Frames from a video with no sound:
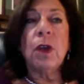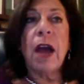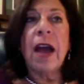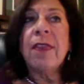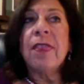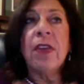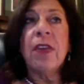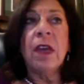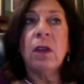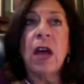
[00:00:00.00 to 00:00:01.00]
I
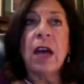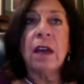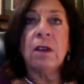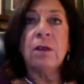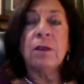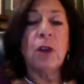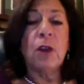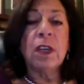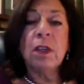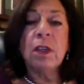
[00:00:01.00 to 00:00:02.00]
think a lot of
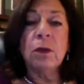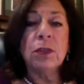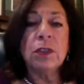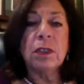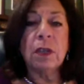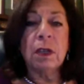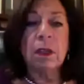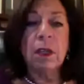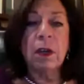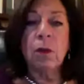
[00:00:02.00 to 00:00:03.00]
drug use,
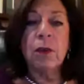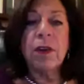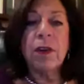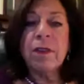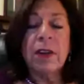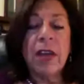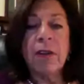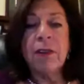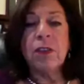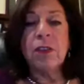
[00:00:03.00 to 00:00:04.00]
very, very
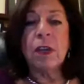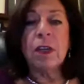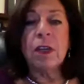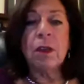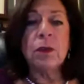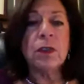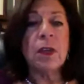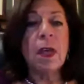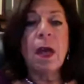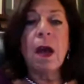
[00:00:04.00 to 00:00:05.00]
heavy drug use,
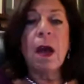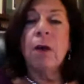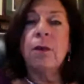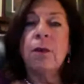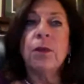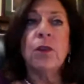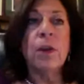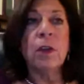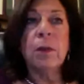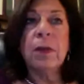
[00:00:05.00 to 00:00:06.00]
of
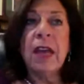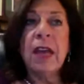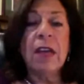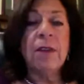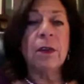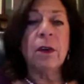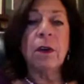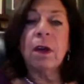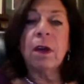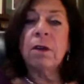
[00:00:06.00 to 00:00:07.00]
criminal behavior,
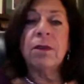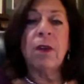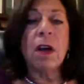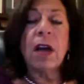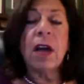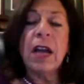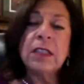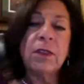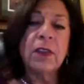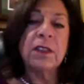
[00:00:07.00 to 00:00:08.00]
of all kinds of
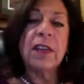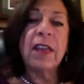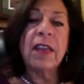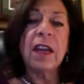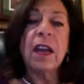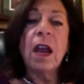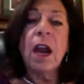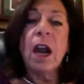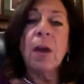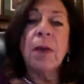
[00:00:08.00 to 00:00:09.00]
things like that,
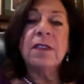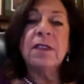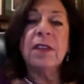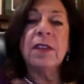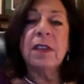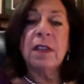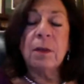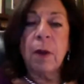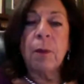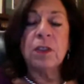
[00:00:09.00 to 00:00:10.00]
are because
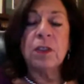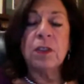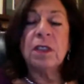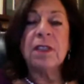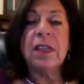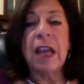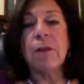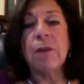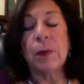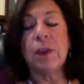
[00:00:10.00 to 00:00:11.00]
a person doesn't
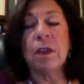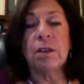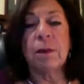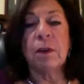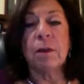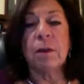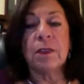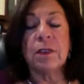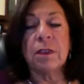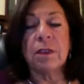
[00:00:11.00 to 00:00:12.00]
have a productive
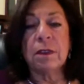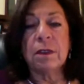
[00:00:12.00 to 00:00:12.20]
purpose.